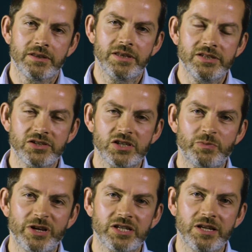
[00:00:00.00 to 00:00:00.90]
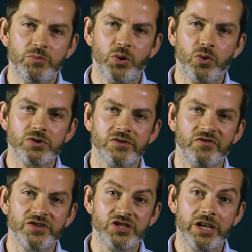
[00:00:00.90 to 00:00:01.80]
This is especially
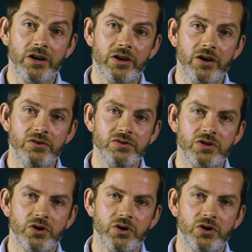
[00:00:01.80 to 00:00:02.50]
important for CIOs